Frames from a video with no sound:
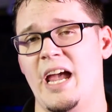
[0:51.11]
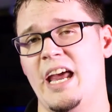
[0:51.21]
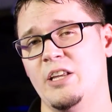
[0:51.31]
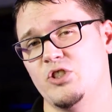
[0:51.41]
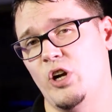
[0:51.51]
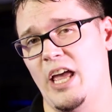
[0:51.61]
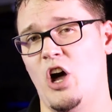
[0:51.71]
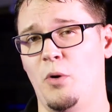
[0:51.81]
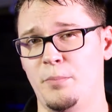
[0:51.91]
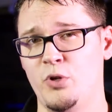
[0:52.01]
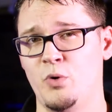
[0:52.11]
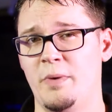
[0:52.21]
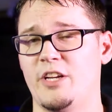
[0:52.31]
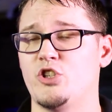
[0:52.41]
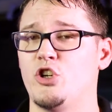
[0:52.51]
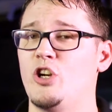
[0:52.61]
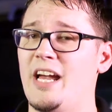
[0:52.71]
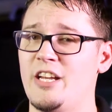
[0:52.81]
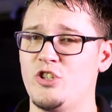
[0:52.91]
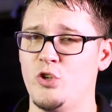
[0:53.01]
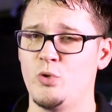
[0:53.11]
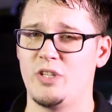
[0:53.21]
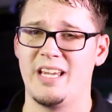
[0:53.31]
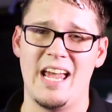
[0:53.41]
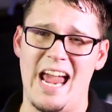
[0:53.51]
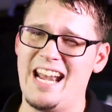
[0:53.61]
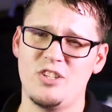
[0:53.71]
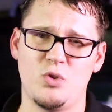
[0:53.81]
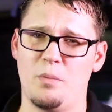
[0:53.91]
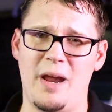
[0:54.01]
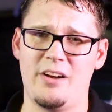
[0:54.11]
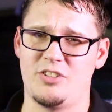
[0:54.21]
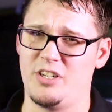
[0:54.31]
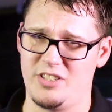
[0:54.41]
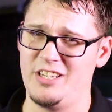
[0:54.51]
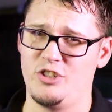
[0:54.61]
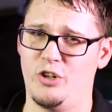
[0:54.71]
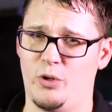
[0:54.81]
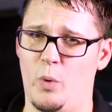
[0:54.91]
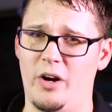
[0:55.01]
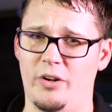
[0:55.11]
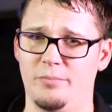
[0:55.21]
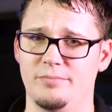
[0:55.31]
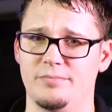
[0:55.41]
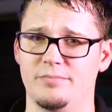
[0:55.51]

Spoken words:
and is going to help you making sure you're not introducing any sort of parasites into your aquarium.